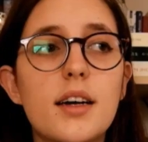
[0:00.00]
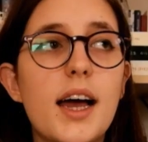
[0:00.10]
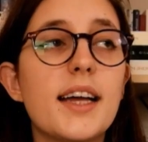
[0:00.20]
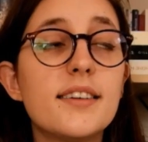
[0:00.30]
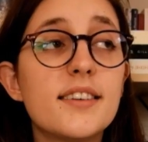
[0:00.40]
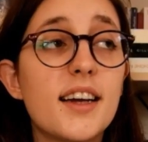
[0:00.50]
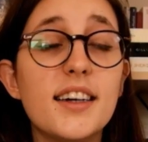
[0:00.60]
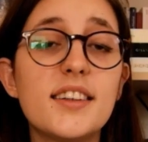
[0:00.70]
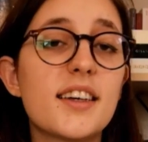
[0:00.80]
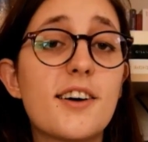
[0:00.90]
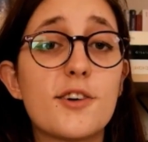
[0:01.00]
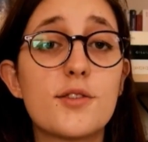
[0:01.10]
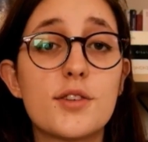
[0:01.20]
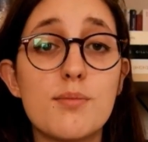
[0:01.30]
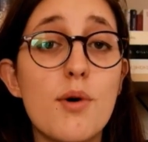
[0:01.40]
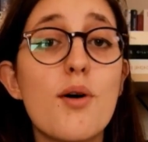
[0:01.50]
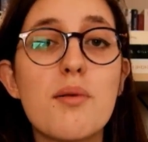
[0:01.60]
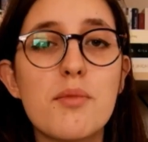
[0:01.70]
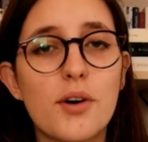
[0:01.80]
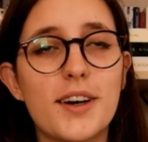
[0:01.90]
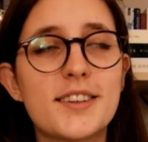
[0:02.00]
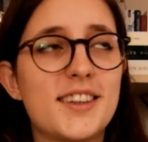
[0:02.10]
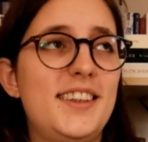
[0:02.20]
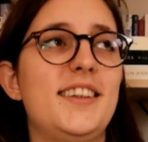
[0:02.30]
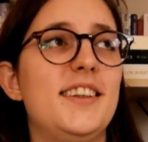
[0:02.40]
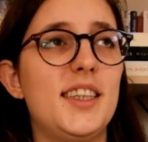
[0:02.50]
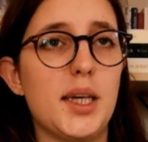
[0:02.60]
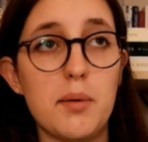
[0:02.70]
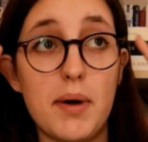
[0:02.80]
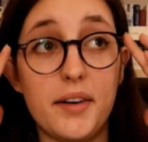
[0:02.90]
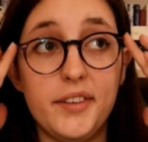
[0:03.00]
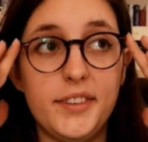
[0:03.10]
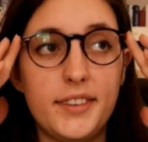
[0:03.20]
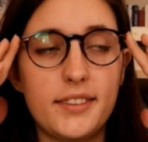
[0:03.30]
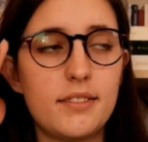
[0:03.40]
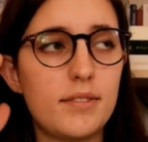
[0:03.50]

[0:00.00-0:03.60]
And as I got more and more excited about